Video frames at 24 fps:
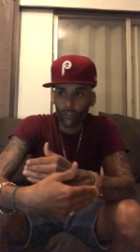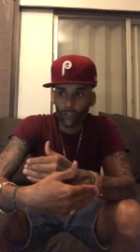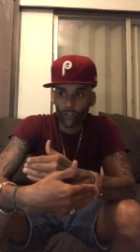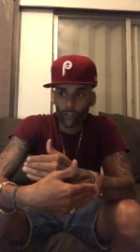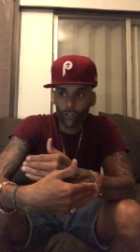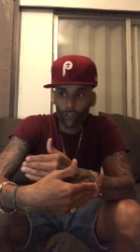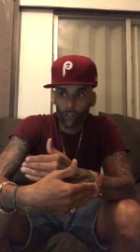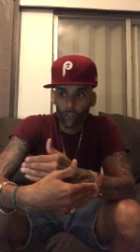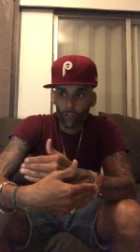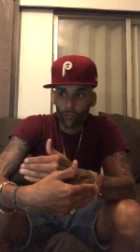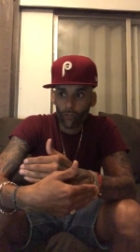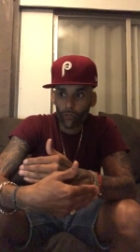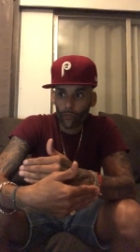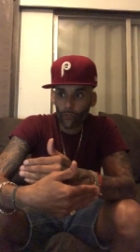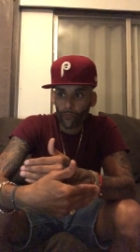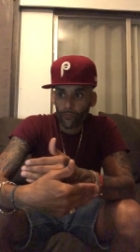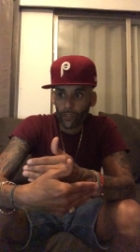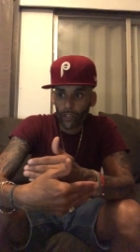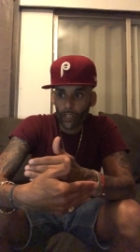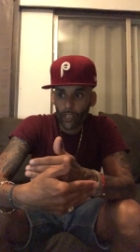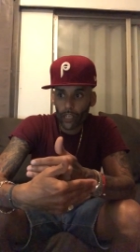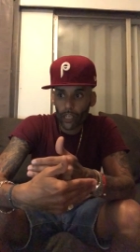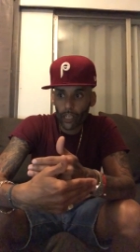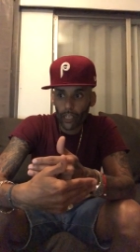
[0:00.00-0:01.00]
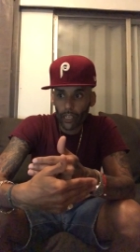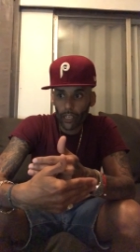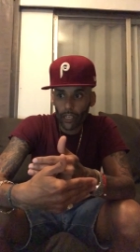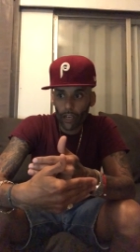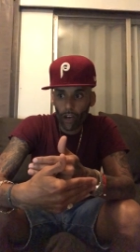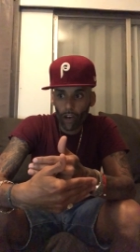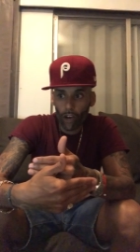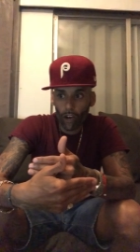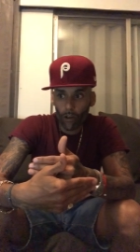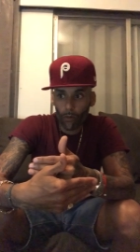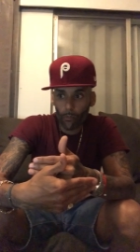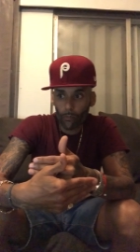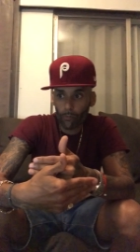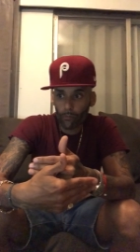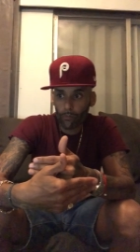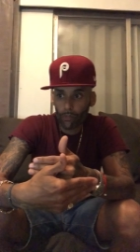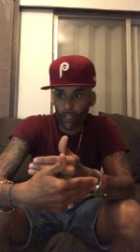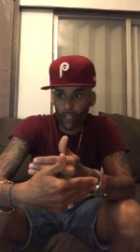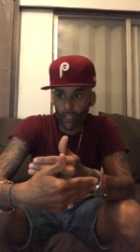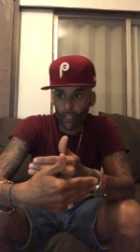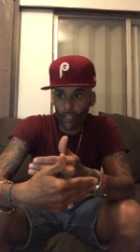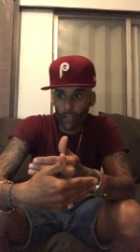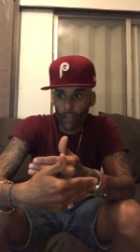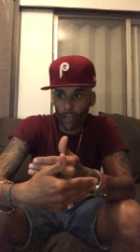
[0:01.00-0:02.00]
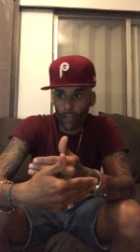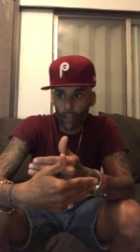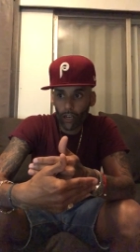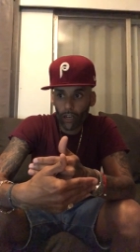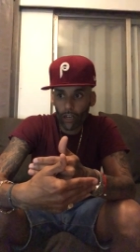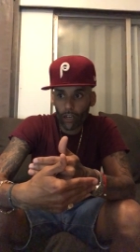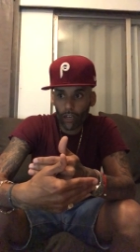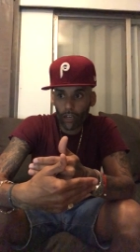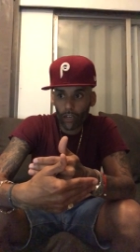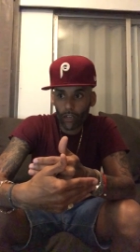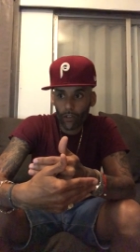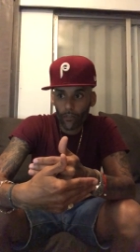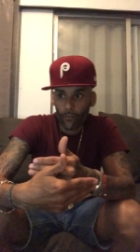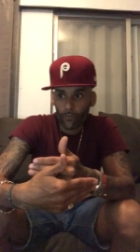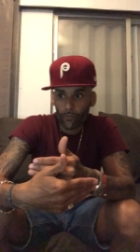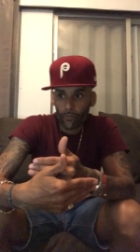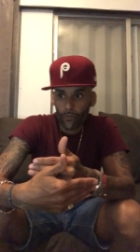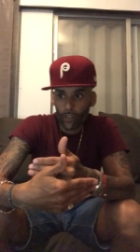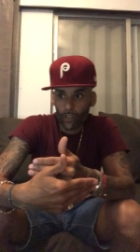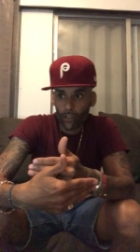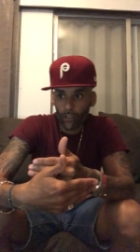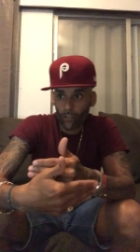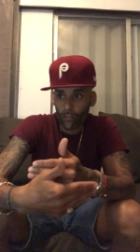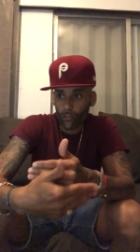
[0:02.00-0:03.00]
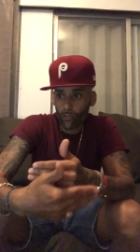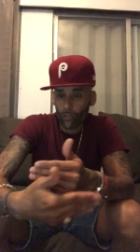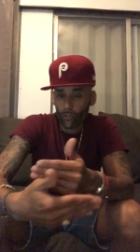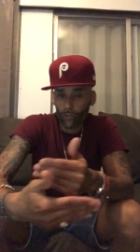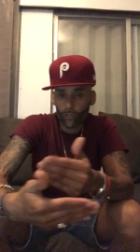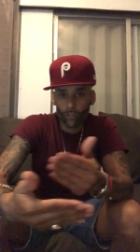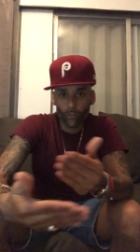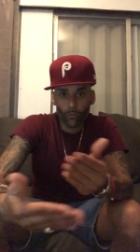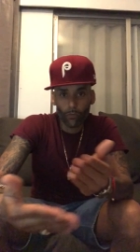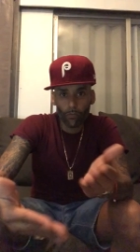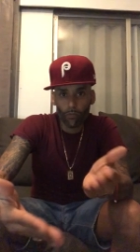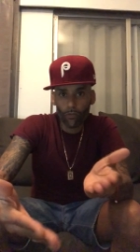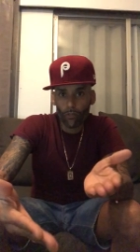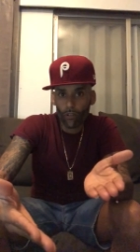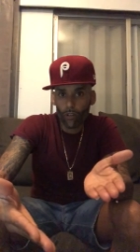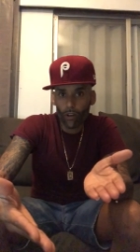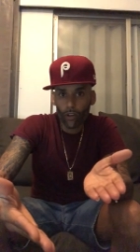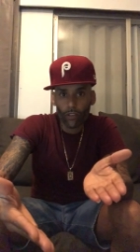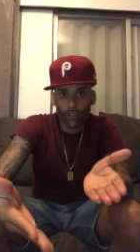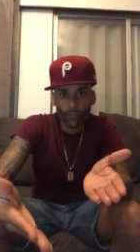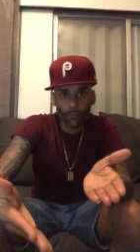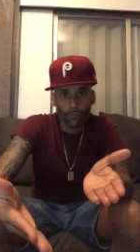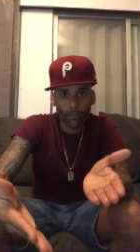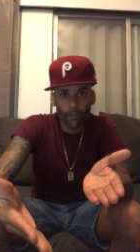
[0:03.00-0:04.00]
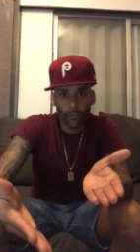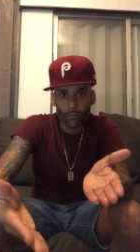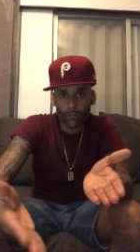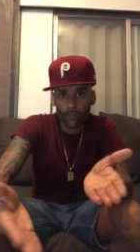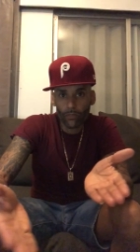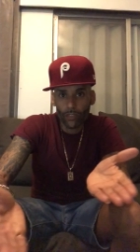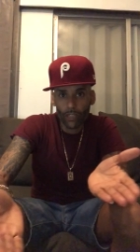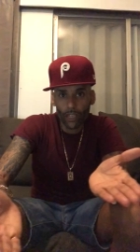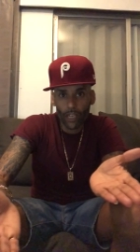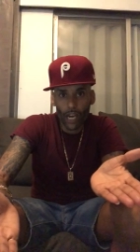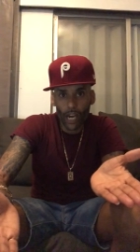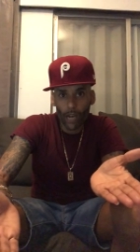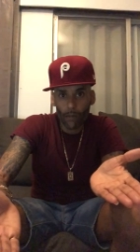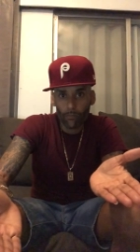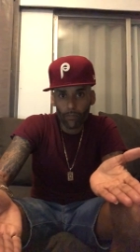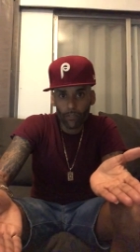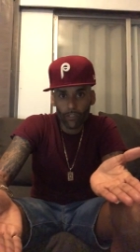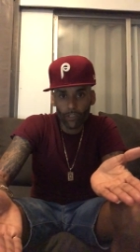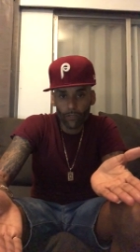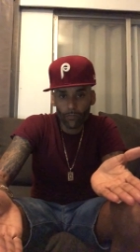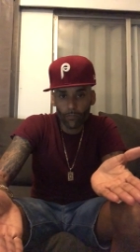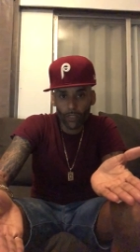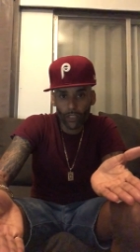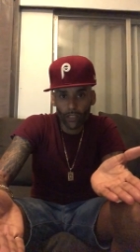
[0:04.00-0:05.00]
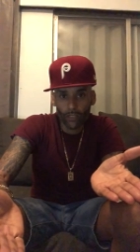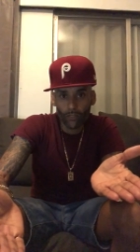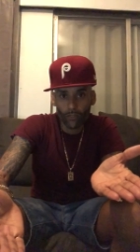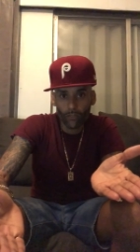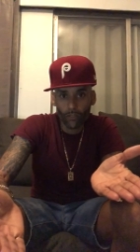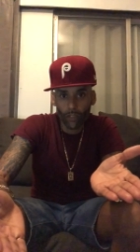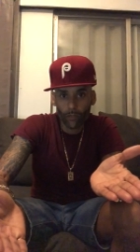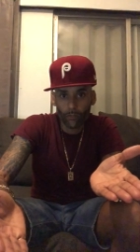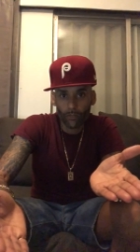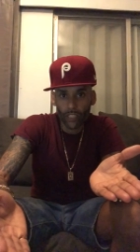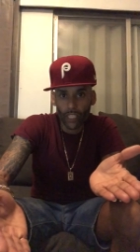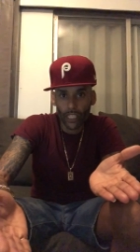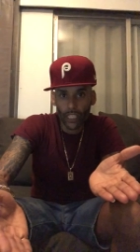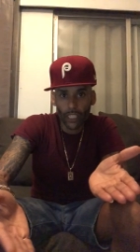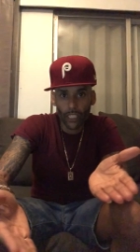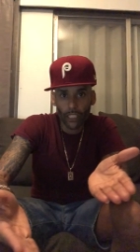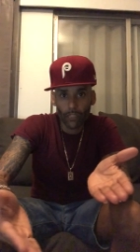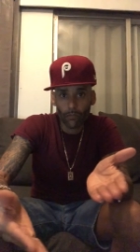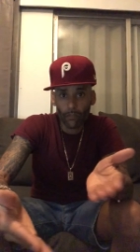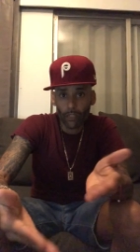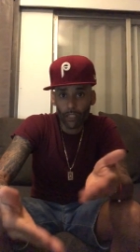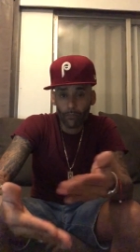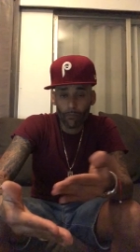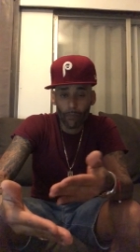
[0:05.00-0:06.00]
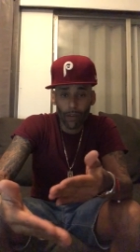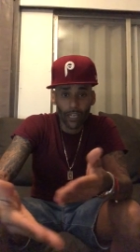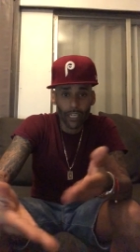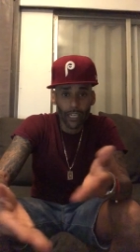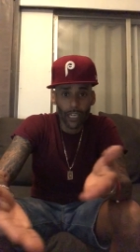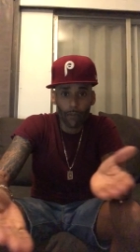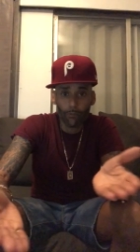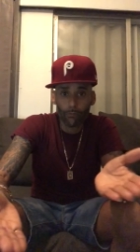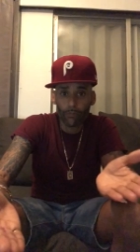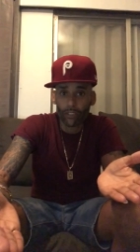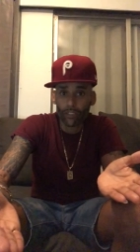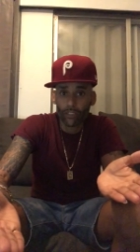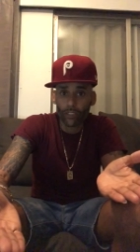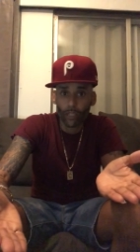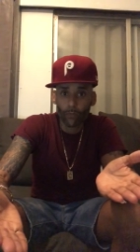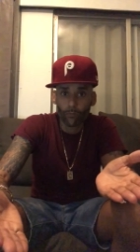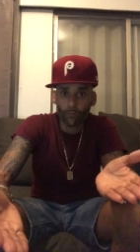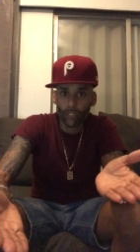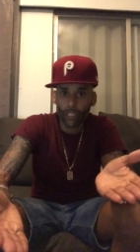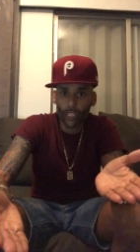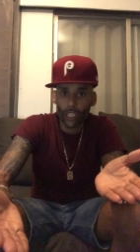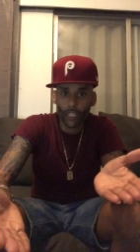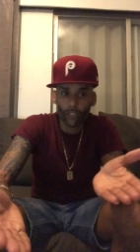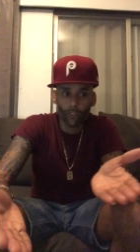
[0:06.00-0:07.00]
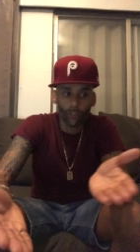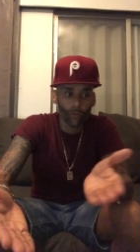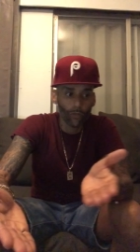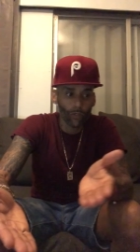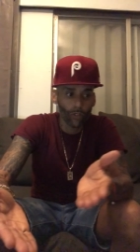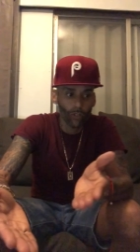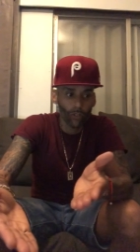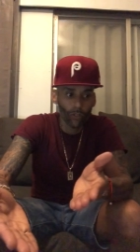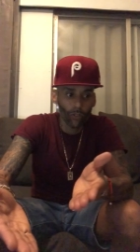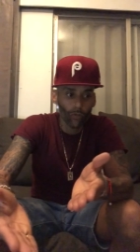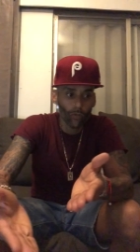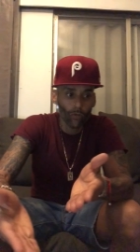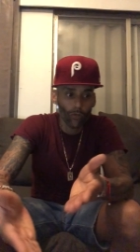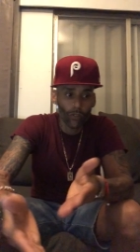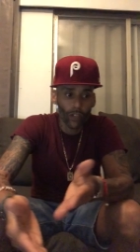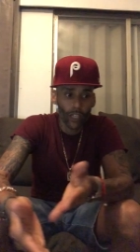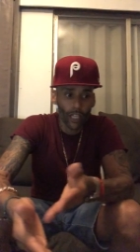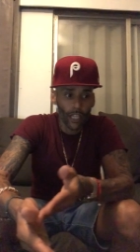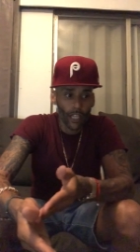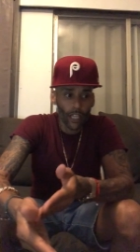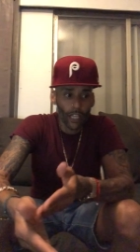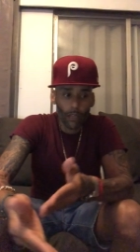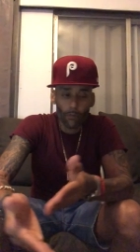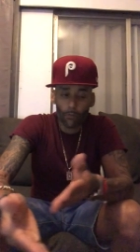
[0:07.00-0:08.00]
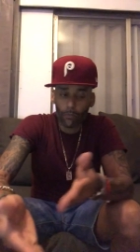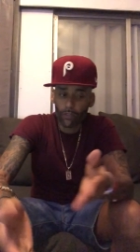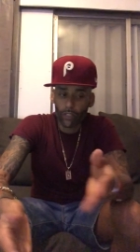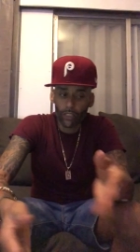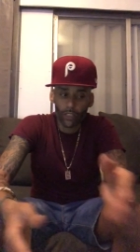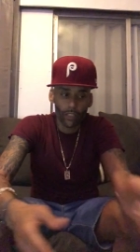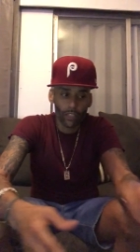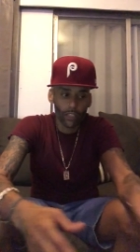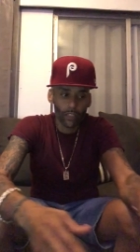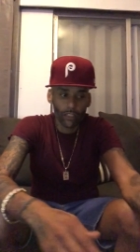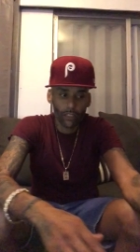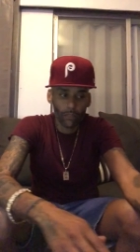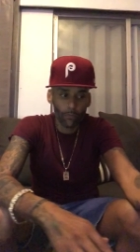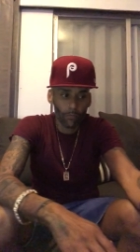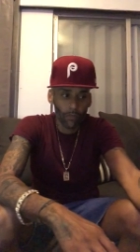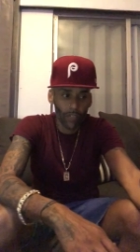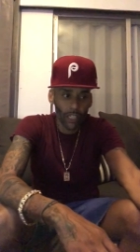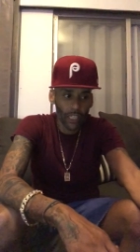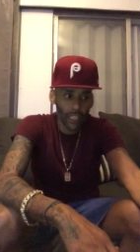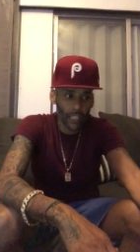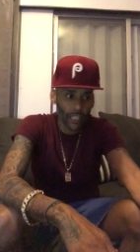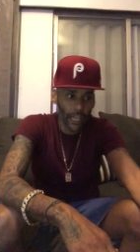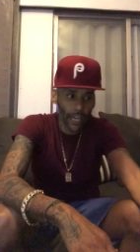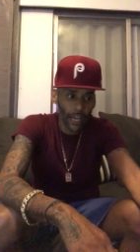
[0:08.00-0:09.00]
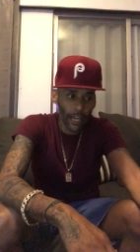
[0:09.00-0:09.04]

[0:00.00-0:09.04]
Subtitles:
You know, be support other people's accomplishments. You know what I'm saying? It might not be something that you could do, but it doesn't mean